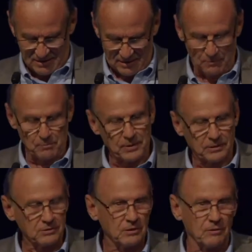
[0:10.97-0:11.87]

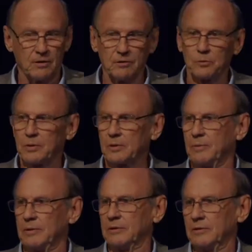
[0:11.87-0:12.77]
But you know, all the
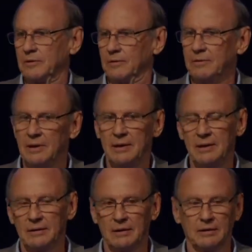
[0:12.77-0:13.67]
work we do
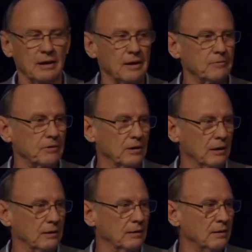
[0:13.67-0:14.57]
and have
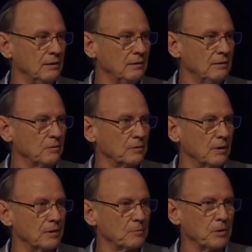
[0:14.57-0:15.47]
done
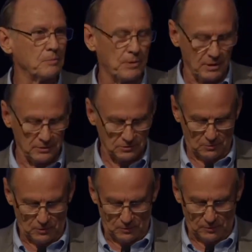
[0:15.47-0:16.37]
would not be
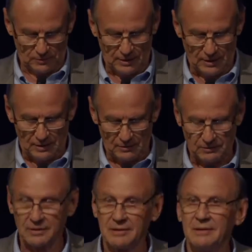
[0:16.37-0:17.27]
possible
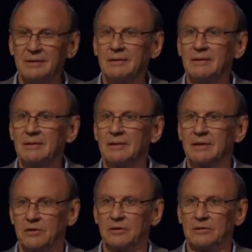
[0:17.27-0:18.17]
without
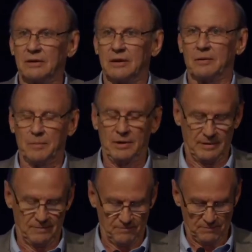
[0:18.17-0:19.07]
a good team.
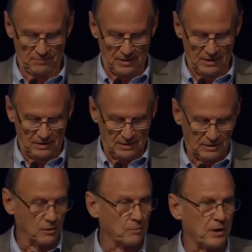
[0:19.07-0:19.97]

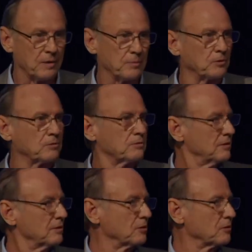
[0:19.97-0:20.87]
And you, Bob,
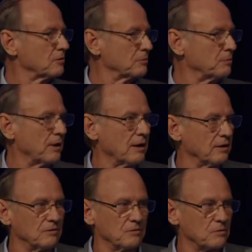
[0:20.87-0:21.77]
is
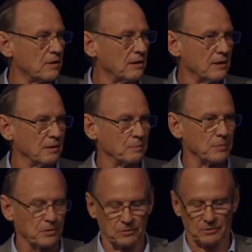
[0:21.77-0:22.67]
my
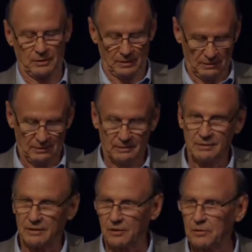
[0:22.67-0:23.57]
right-hand person.
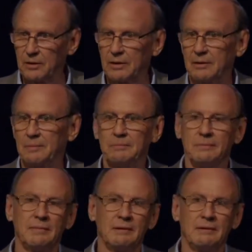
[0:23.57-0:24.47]
I go to him.